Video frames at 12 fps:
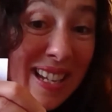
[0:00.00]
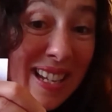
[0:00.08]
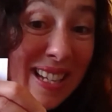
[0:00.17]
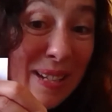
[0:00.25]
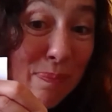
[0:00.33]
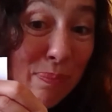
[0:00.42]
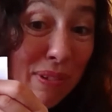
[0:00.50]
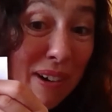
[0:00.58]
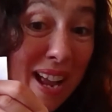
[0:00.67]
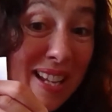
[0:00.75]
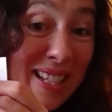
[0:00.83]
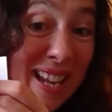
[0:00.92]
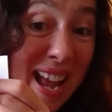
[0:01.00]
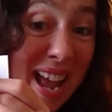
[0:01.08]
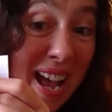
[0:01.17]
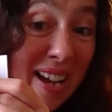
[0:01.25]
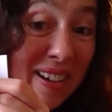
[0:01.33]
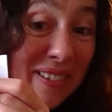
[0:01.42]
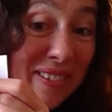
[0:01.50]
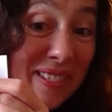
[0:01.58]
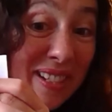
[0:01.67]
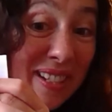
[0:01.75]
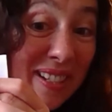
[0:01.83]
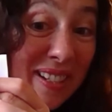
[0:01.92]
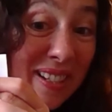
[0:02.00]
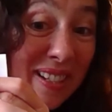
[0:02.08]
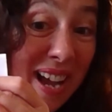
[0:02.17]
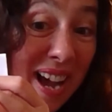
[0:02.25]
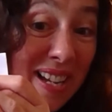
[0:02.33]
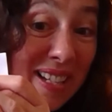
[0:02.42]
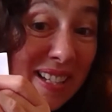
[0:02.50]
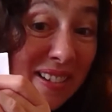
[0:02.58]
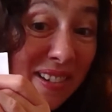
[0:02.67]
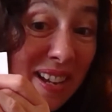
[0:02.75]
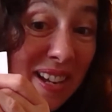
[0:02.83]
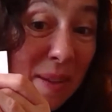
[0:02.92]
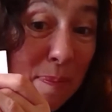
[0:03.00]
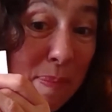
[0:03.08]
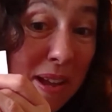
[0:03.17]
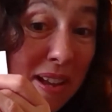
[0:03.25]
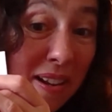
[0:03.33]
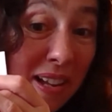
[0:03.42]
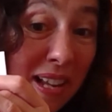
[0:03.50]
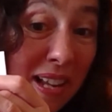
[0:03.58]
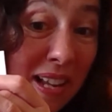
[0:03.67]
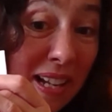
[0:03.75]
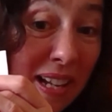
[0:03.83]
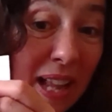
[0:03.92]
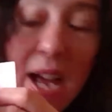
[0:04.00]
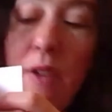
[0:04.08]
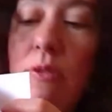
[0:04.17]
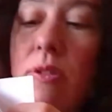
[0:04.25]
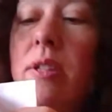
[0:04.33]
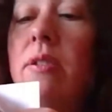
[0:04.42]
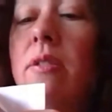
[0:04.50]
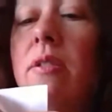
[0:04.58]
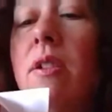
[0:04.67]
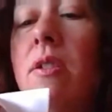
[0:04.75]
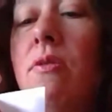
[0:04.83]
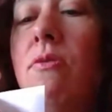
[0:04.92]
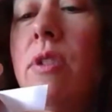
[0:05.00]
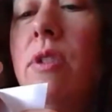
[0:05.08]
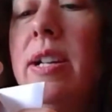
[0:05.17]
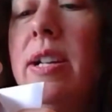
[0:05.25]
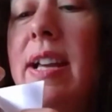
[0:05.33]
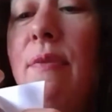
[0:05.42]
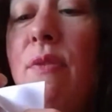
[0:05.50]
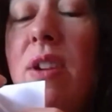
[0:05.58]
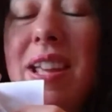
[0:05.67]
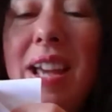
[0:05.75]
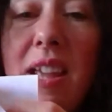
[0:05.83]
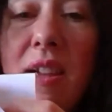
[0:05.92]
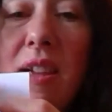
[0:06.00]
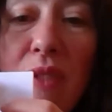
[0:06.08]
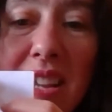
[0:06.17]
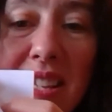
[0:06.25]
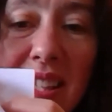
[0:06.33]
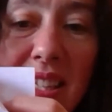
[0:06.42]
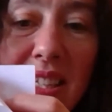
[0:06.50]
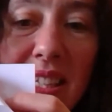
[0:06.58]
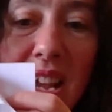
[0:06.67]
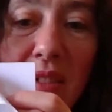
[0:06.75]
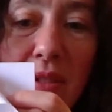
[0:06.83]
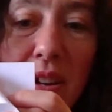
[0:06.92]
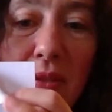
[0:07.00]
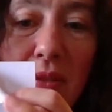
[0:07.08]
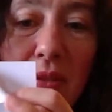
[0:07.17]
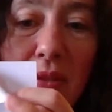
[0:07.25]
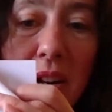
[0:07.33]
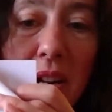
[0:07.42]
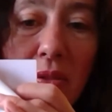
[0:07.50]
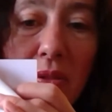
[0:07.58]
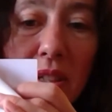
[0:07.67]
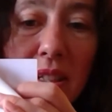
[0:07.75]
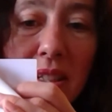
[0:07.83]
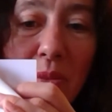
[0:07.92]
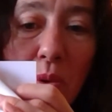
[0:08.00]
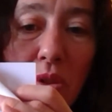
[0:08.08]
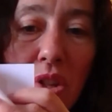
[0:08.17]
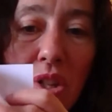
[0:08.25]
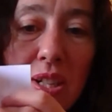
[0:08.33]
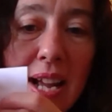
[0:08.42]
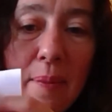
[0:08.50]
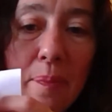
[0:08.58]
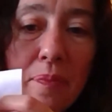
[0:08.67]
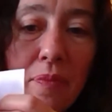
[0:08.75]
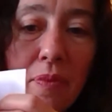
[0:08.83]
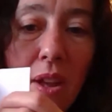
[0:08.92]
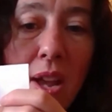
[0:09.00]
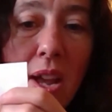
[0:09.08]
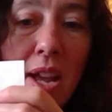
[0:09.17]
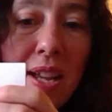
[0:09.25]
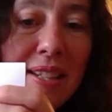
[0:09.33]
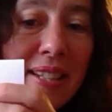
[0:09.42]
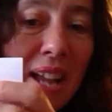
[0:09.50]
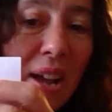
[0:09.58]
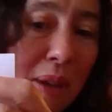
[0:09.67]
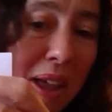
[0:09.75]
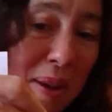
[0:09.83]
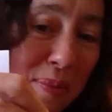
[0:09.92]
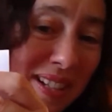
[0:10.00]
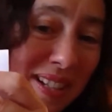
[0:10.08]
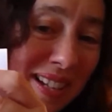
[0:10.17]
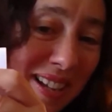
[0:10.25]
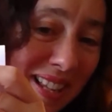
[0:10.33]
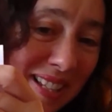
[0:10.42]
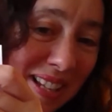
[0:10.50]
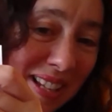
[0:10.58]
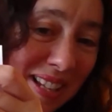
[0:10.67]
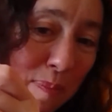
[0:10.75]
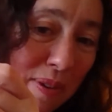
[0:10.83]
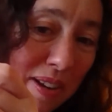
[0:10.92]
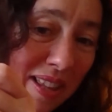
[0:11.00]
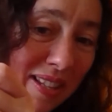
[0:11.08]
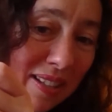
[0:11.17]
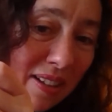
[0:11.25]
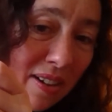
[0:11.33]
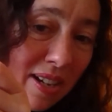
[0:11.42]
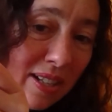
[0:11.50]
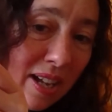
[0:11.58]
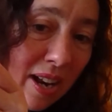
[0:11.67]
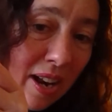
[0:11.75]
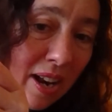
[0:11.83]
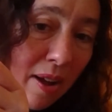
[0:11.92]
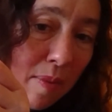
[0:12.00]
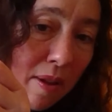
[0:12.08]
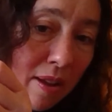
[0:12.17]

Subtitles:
spread it out, and it's looking a bit like a little house. Right, definitely get your fingers in to get rid of any wrinkles and squash it down. So it was like this, open at the side, and I'm